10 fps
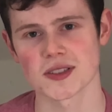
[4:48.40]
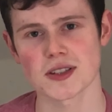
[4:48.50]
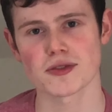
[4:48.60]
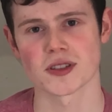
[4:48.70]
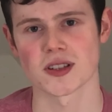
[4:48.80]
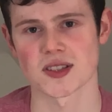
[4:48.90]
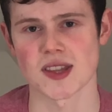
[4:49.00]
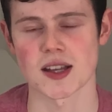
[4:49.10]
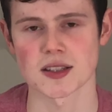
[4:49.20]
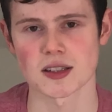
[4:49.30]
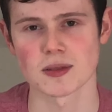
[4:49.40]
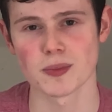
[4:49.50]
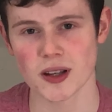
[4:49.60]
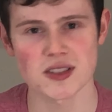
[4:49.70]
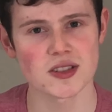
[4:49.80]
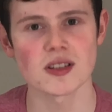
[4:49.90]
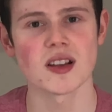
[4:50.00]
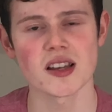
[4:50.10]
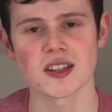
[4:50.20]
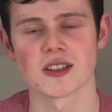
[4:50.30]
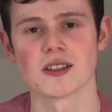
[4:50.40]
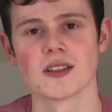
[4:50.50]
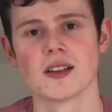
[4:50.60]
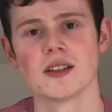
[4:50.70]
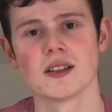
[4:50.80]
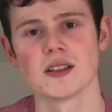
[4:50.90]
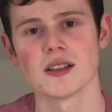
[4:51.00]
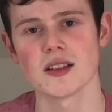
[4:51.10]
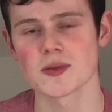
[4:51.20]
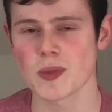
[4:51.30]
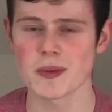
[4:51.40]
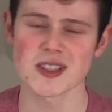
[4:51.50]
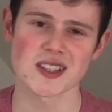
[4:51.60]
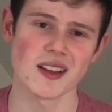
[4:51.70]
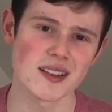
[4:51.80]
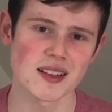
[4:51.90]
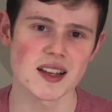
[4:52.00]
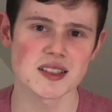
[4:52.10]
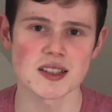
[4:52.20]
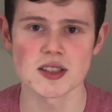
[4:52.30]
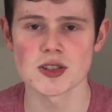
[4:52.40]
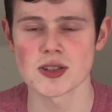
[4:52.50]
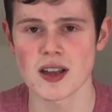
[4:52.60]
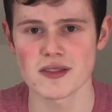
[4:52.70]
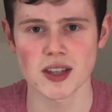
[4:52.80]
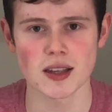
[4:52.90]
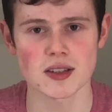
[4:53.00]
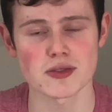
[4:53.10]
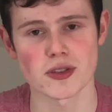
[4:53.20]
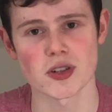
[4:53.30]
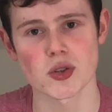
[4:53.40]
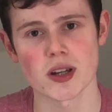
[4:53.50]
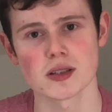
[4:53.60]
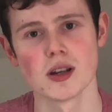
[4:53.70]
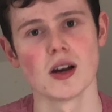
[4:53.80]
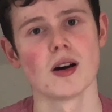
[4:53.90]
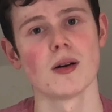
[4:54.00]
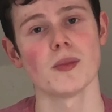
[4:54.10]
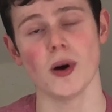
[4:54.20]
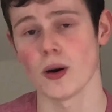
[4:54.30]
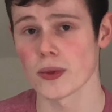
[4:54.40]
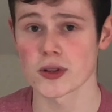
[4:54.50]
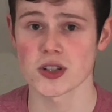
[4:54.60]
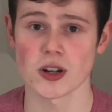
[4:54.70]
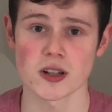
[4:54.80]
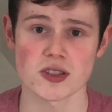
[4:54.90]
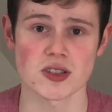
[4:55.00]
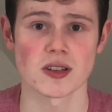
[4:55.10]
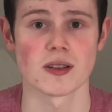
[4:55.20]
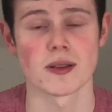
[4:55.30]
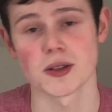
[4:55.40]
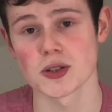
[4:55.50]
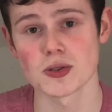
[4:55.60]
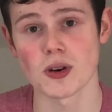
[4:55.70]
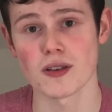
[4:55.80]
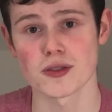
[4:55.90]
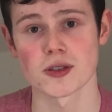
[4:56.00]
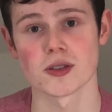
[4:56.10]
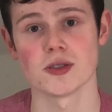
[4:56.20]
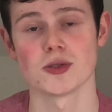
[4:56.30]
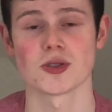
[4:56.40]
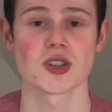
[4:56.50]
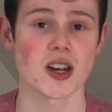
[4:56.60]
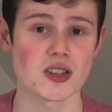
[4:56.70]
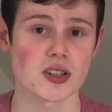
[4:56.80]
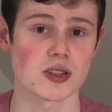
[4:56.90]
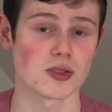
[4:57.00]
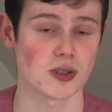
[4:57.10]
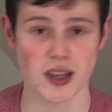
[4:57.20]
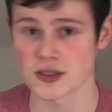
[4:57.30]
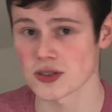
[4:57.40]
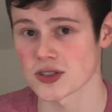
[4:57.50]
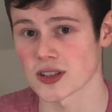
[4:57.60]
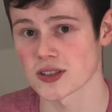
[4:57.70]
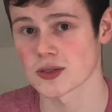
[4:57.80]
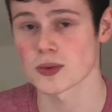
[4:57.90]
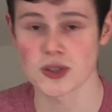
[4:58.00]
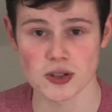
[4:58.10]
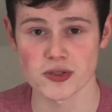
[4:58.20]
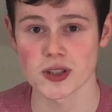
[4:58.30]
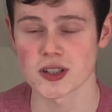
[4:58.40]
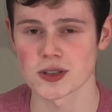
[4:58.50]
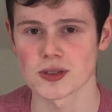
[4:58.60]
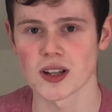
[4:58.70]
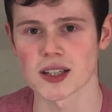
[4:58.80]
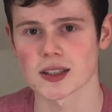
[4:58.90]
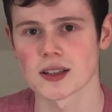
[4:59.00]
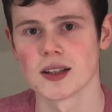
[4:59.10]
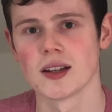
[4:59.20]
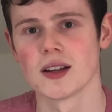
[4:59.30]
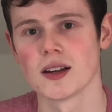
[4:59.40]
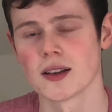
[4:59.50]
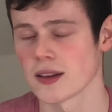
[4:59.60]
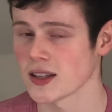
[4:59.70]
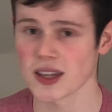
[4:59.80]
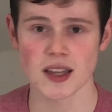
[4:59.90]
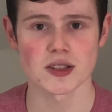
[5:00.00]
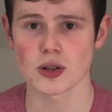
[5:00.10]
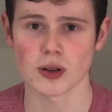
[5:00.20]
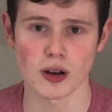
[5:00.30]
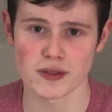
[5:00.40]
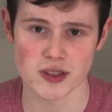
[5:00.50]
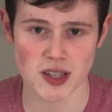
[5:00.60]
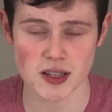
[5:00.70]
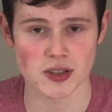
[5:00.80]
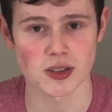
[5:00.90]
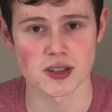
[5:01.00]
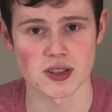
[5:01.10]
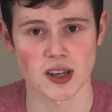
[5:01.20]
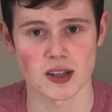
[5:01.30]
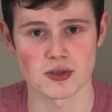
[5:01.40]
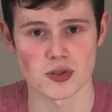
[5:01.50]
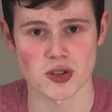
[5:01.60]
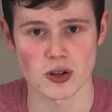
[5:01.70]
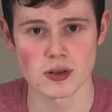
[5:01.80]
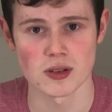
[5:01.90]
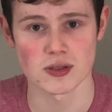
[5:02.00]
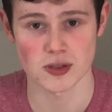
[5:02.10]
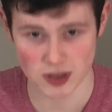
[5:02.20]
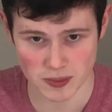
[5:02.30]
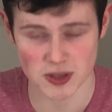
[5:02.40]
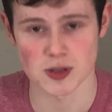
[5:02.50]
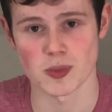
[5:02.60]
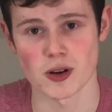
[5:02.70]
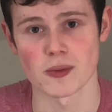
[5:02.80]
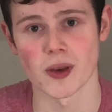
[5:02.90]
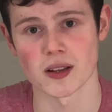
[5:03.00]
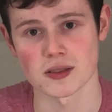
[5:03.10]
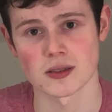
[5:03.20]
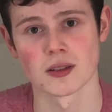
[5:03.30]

different aesthetic, but I still like it. It's maybe slightly less easy to navigate as FreeTrade, but on their charts, they do offer you to change it to candlesticks, which I really do like. They again don't offer technical indicators though, so something to bear in mind.